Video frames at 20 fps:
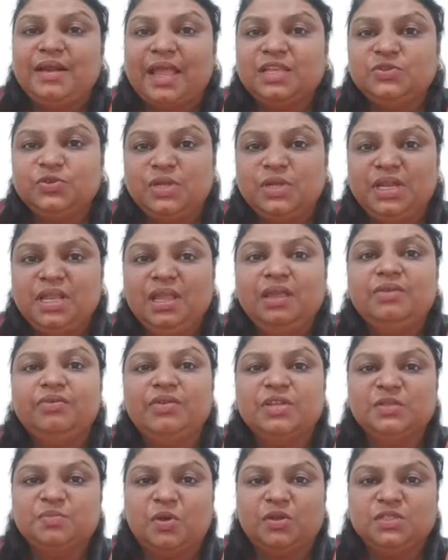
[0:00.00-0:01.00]
are actually
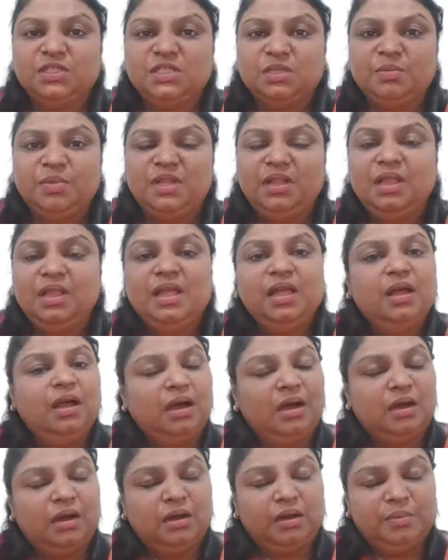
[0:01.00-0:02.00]
responsible.
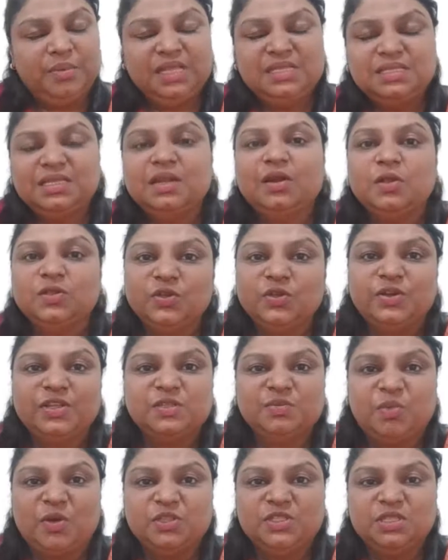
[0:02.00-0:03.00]
Males are also
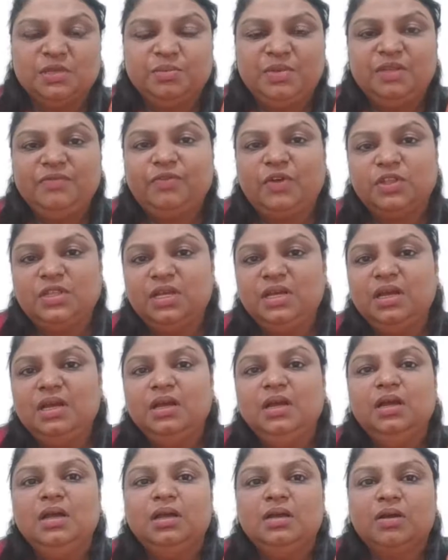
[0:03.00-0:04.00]
responsible for the
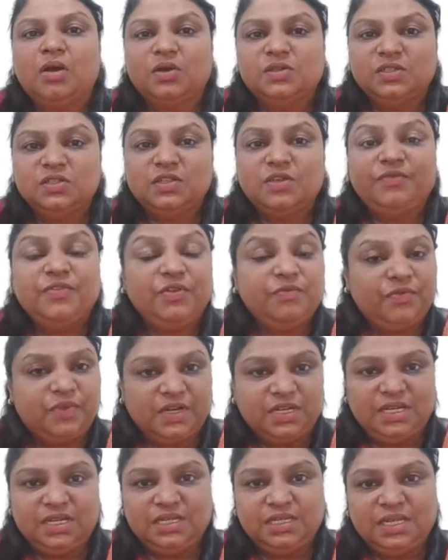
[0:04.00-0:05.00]
causes of
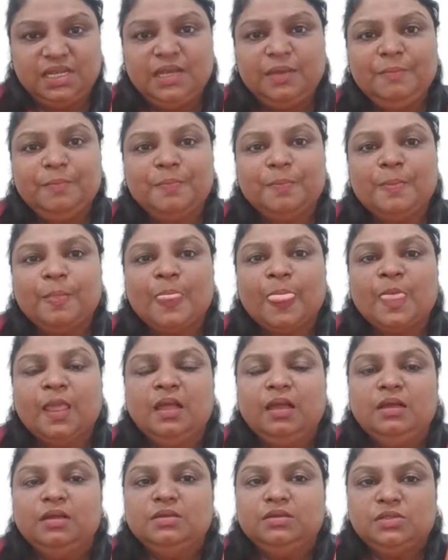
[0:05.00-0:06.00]
infertility.
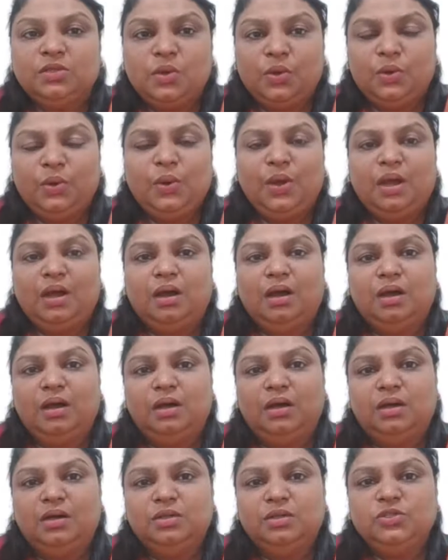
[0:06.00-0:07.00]
So,
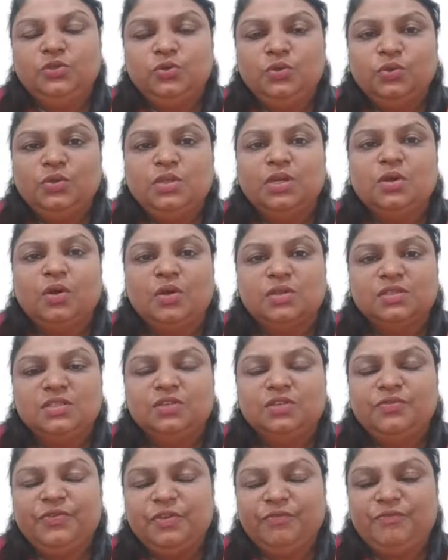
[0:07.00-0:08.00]
to know the
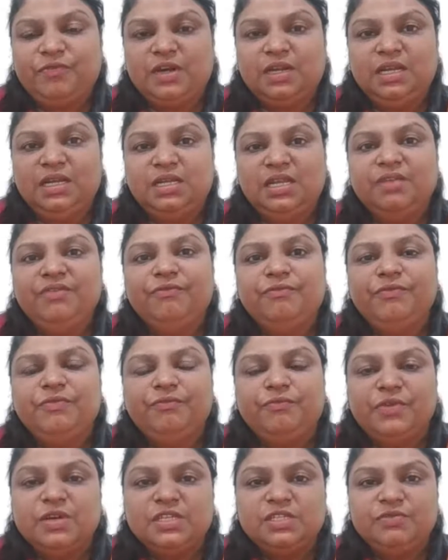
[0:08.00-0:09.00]
causes of infertility,
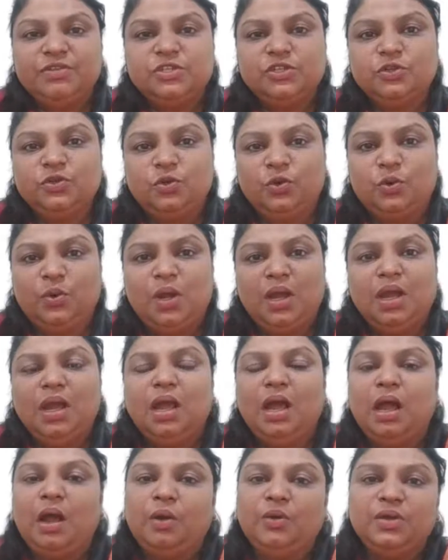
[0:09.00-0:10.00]
first we should know
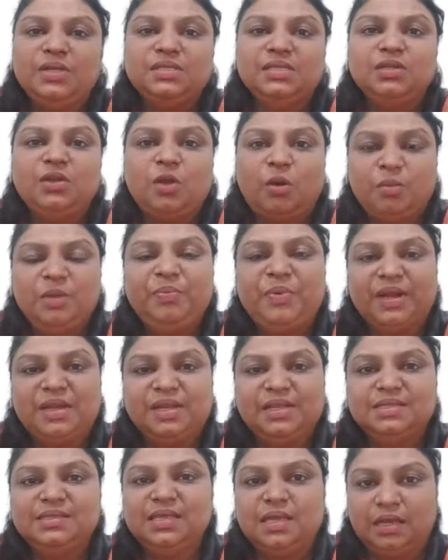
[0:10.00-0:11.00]
how does a normal
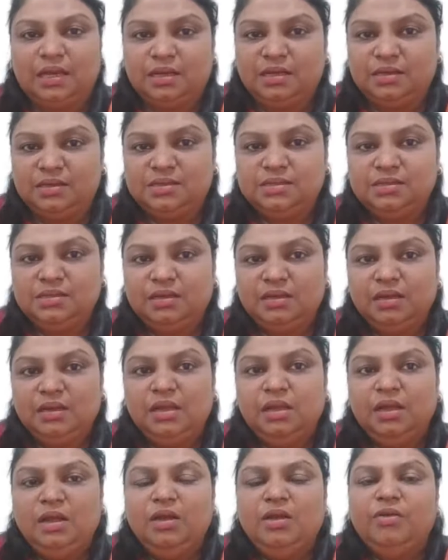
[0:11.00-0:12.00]
pregnancy occurs.
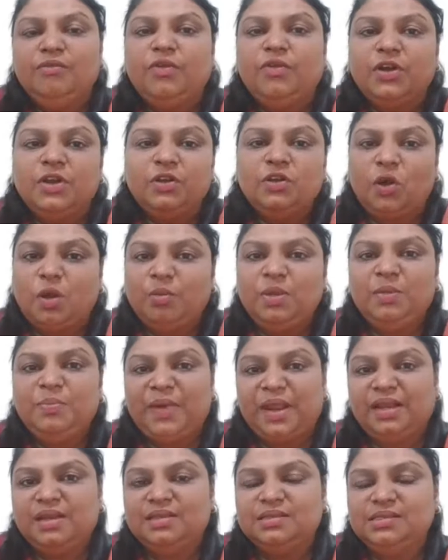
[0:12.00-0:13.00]
For a normal
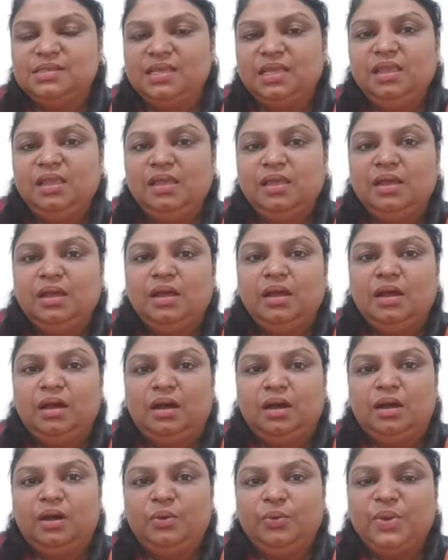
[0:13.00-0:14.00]
pregnancy,
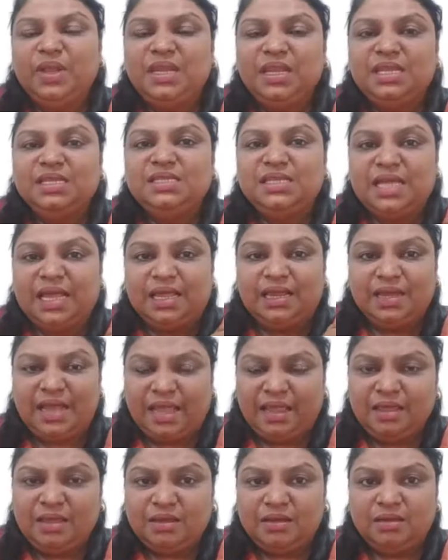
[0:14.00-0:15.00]
we need an
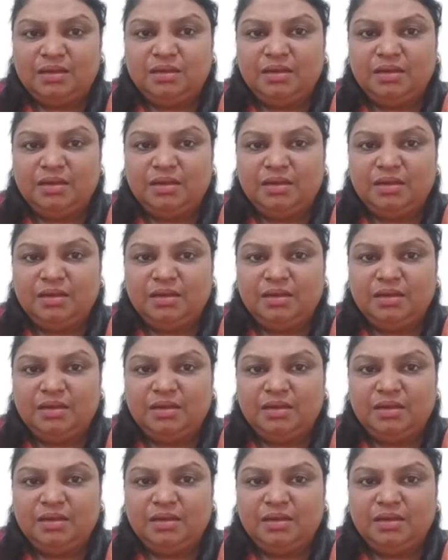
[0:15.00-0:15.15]
egg.